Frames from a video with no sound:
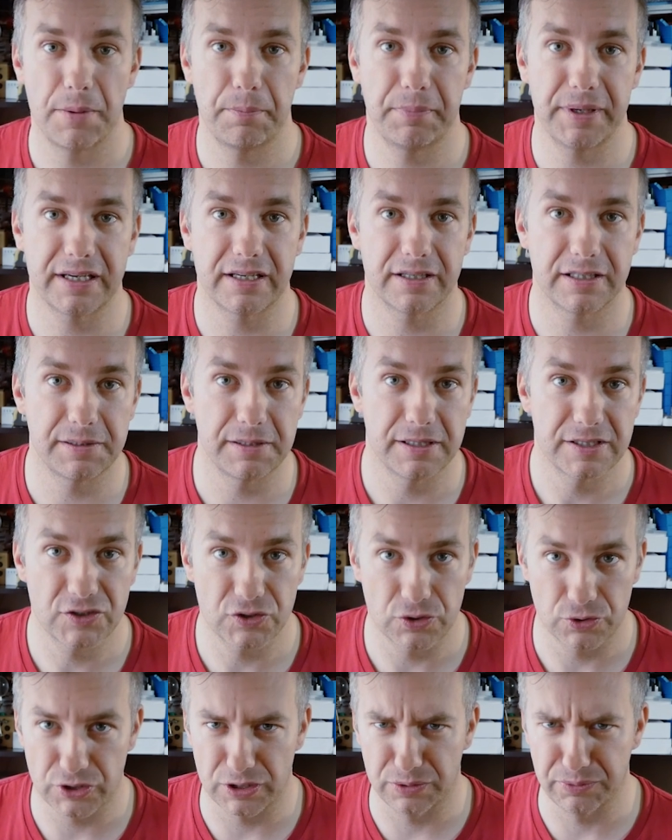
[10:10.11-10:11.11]
pick a
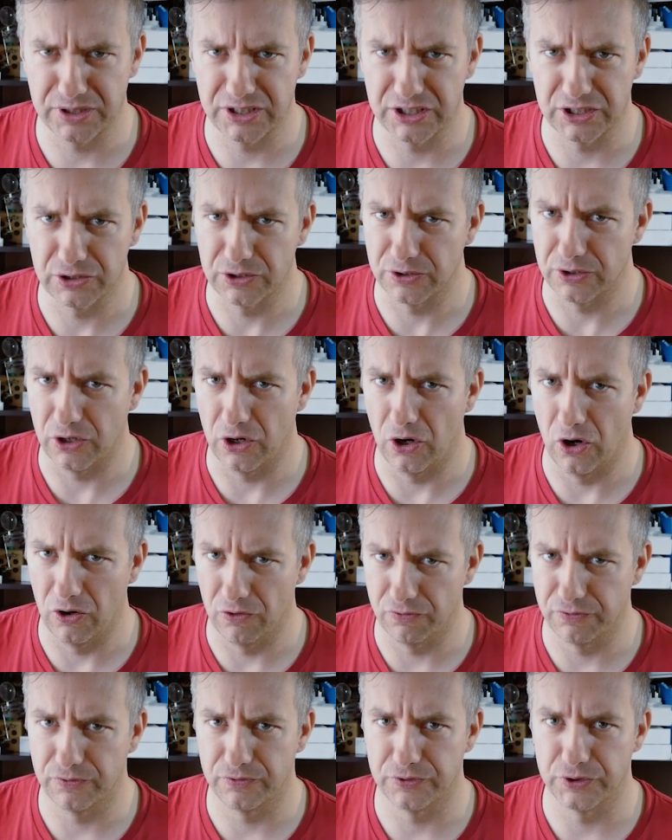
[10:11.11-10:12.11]
social media
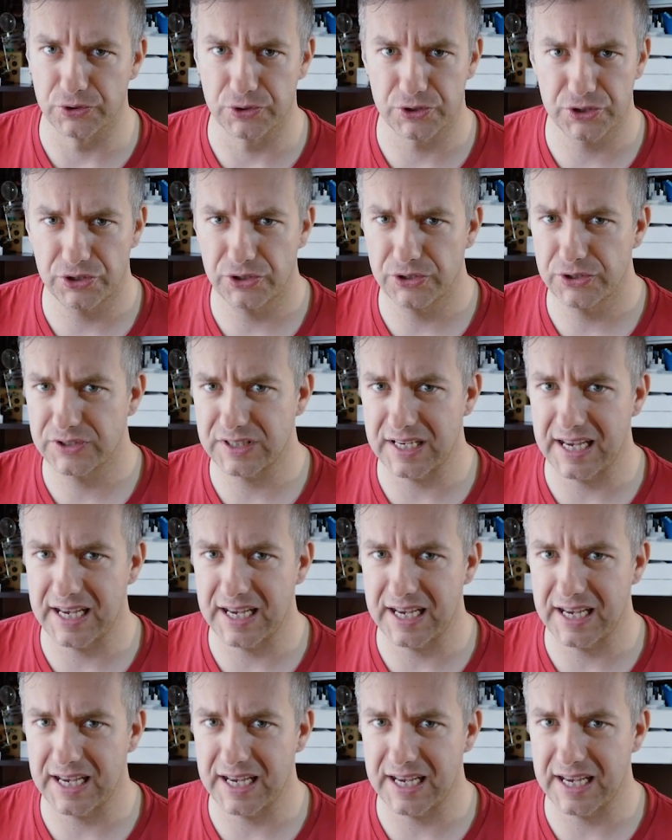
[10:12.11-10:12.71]
of your choice